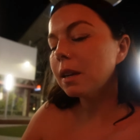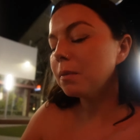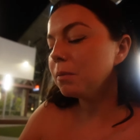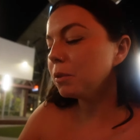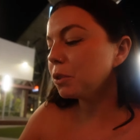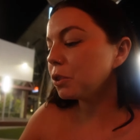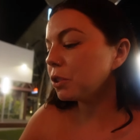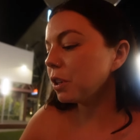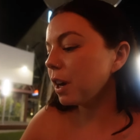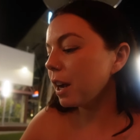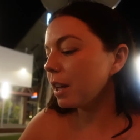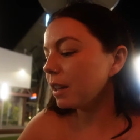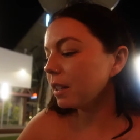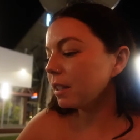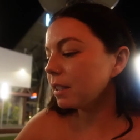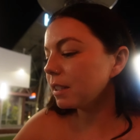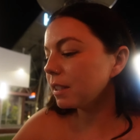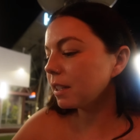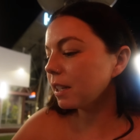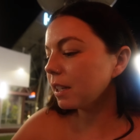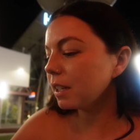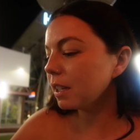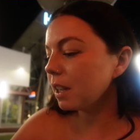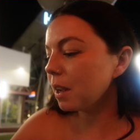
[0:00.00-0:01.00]
time to try
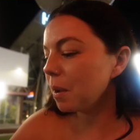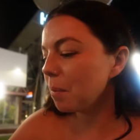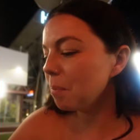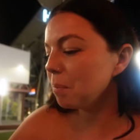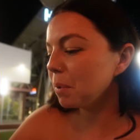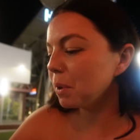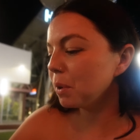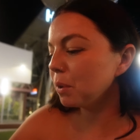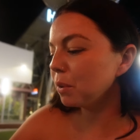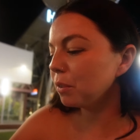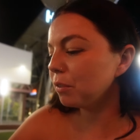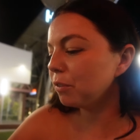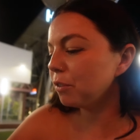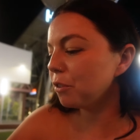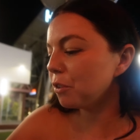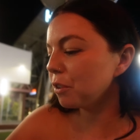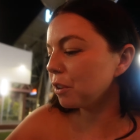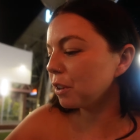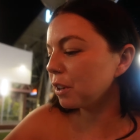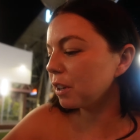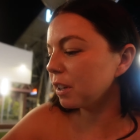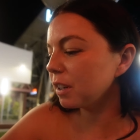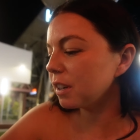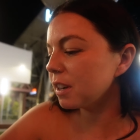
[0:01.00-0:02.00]
this beautiful
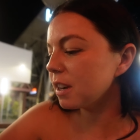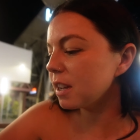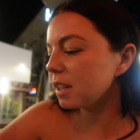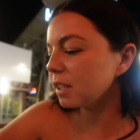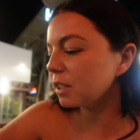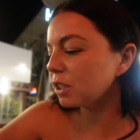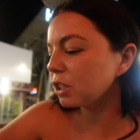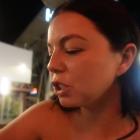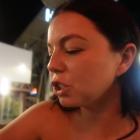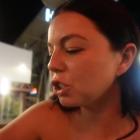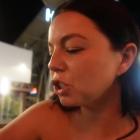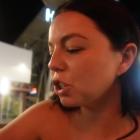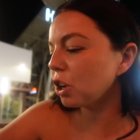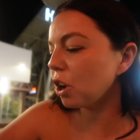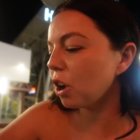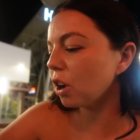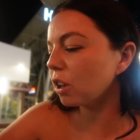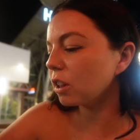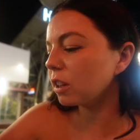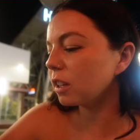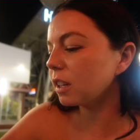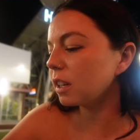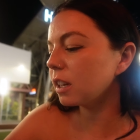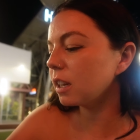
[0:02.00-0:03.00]
goodness,
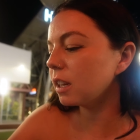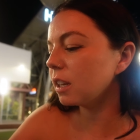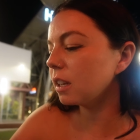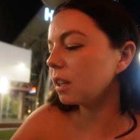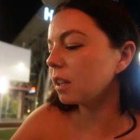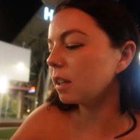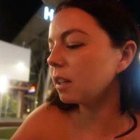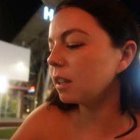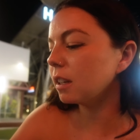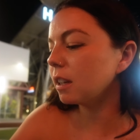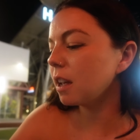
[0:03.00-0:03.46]
chocolatey